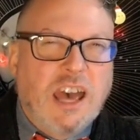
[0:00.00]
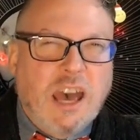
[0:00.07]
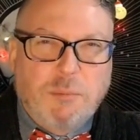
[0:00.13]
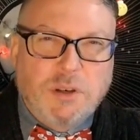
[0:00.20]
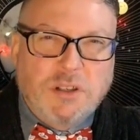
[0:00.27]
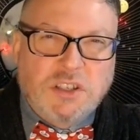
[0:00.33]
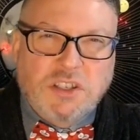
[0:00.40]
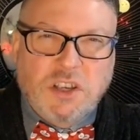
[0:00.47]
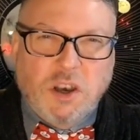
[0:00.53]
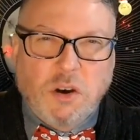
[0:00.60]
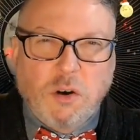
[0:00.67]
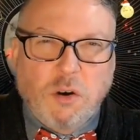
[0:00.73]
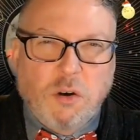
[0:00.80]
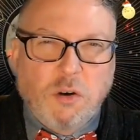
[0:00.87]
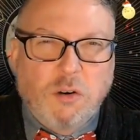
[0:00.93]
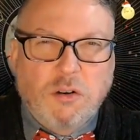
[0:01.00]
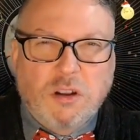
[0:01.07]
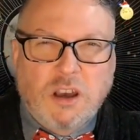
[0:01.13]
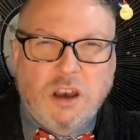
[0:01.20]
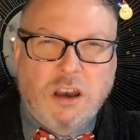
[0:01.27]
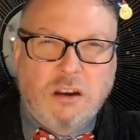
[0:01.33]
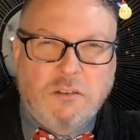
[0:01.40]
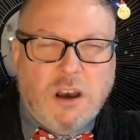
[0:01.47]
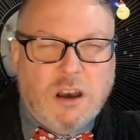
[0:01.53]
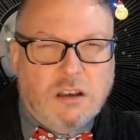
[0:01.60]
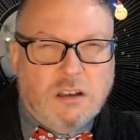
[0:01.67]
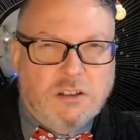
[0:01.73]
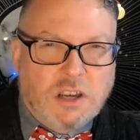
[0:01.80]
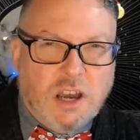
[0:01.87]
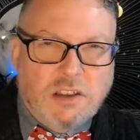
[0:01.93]
episode of
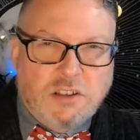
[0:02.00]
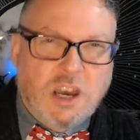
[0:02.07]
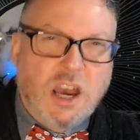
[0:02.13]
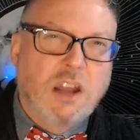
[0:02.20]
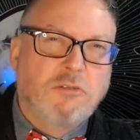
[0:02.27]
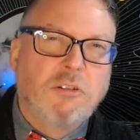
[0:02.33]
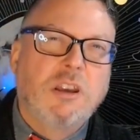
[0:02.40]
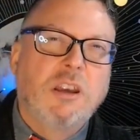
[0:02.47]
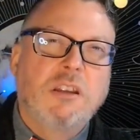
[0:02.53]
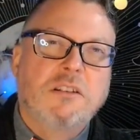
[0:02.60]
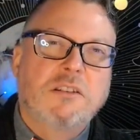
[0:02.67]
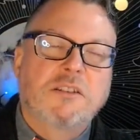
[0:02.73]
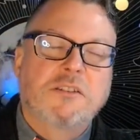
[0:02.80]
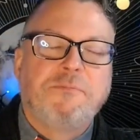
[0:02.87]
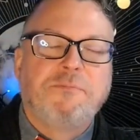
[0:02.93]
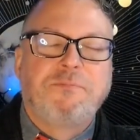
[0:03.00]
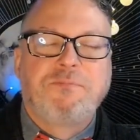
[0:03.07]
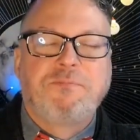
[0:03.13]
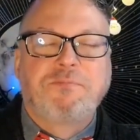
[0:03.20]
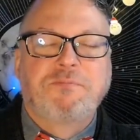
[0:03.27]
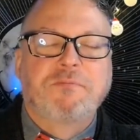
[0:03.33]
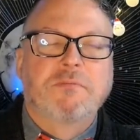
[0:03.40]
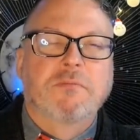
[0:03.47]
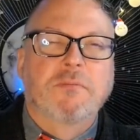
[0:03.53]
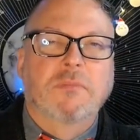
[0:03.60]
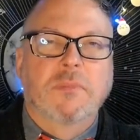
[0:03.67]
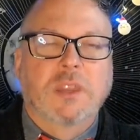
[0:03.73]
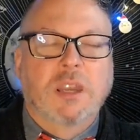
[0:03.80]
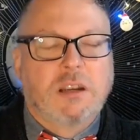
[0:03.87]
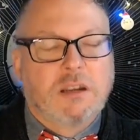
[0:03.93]
Uncle Johnjohn Reads.
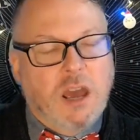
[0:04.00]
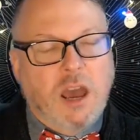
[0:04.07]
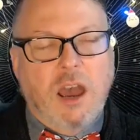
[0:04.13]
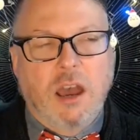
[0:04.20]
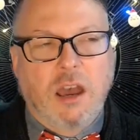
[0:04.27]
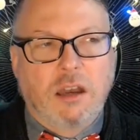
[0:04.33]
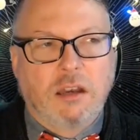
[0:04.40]
Nah.